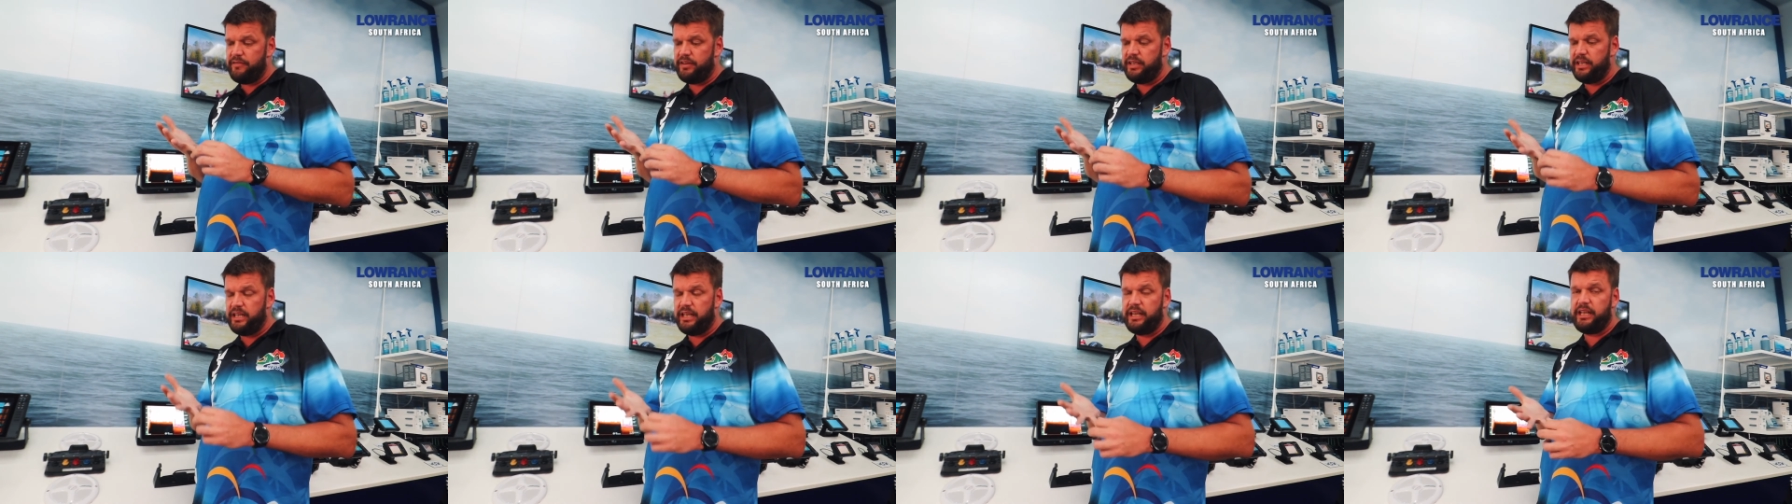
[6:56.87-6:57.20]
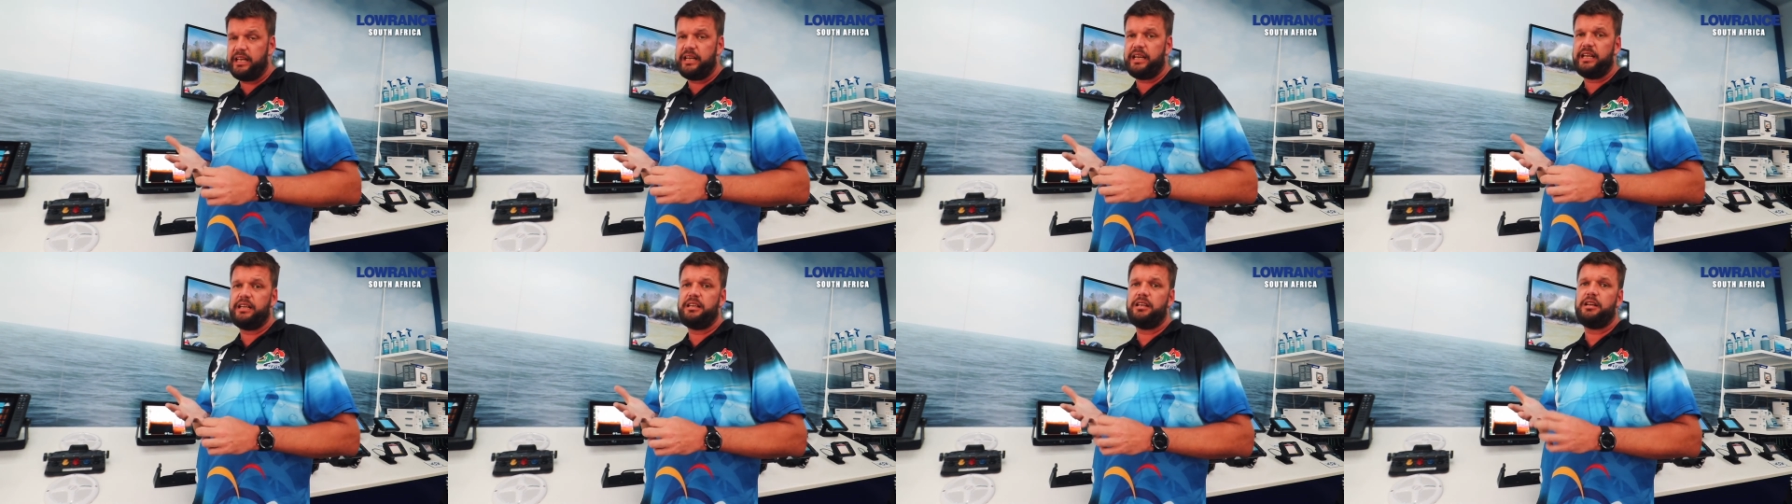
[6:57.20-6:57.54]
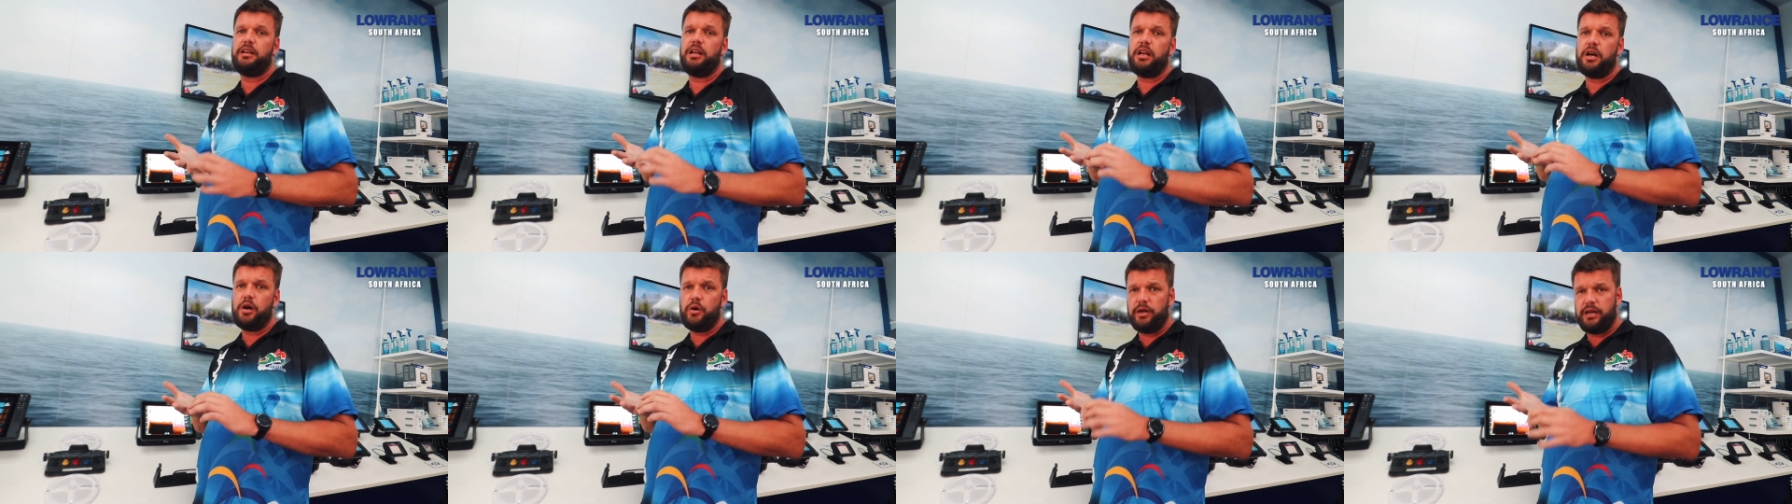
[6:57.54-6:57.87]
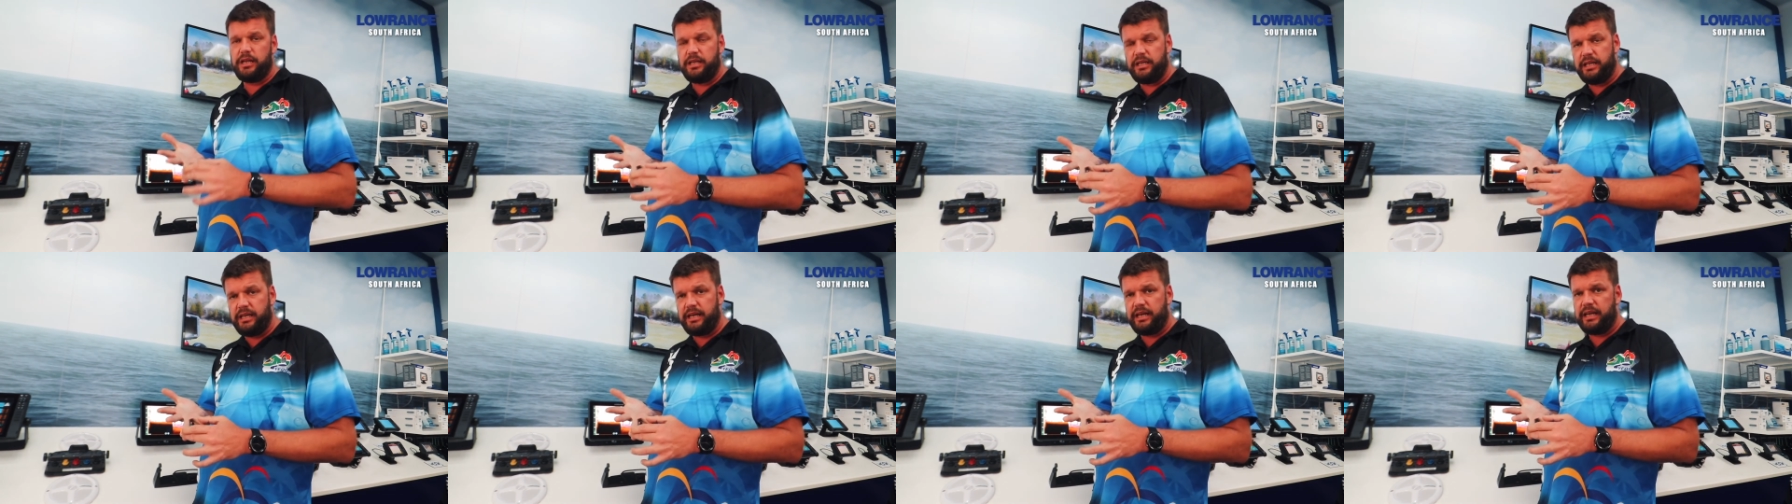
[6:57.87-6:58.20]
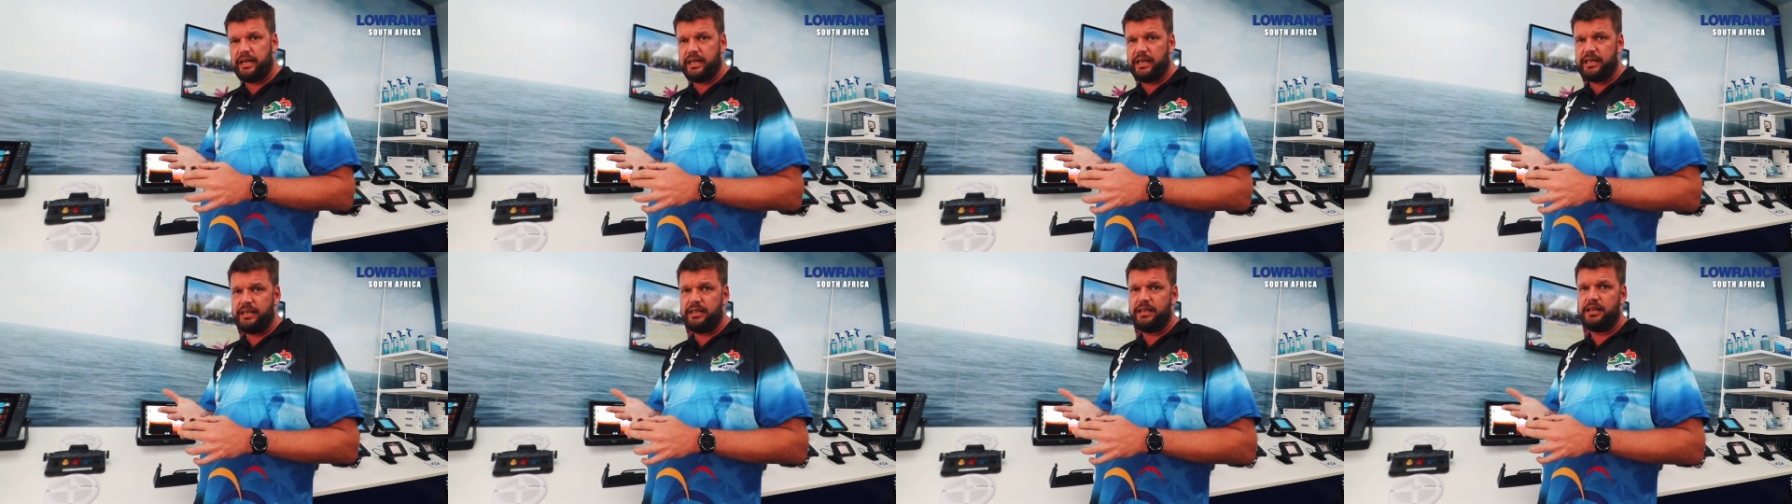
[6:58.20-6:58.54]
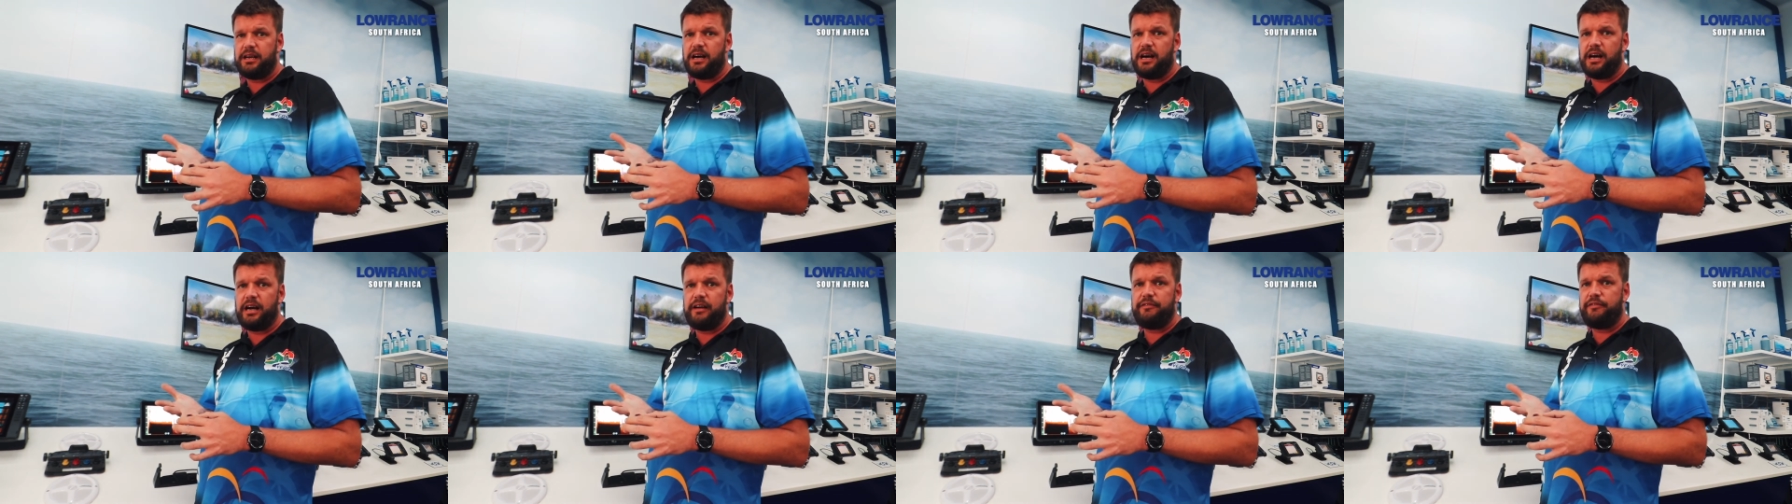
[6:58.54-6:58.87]
a dedicated low and a dedicated
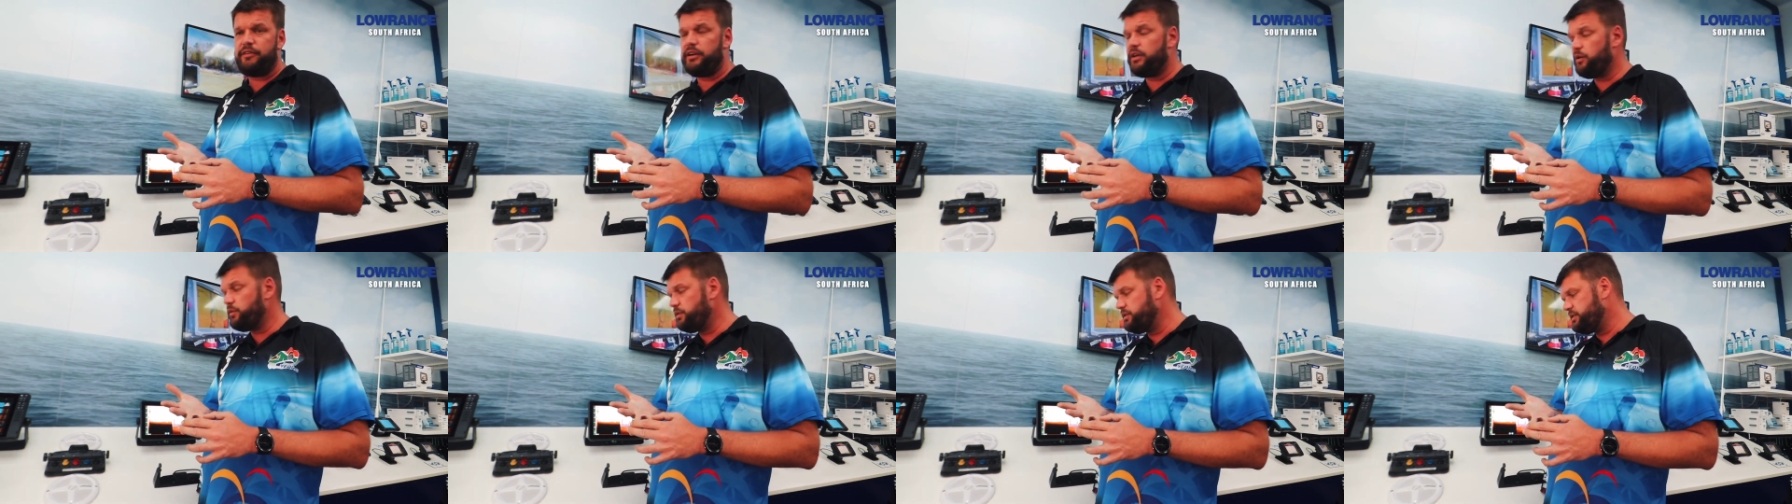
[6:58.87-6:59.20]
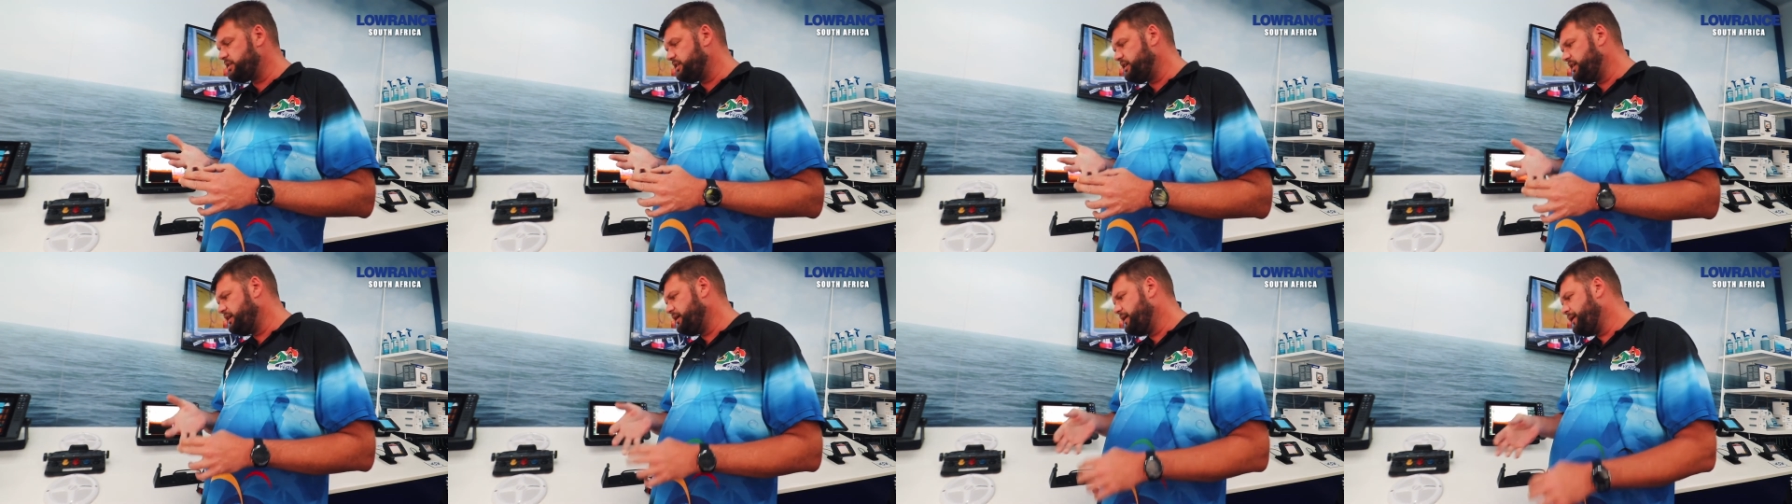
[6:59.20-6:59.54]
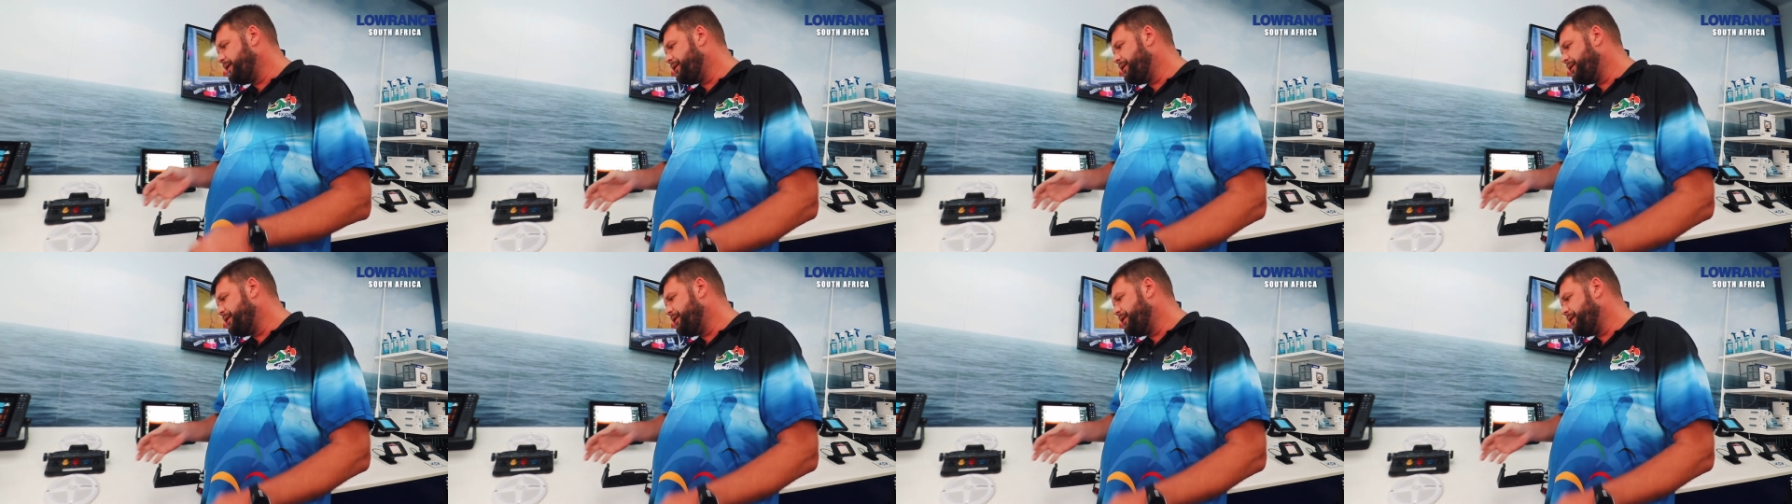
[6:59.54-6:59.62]
high frequency.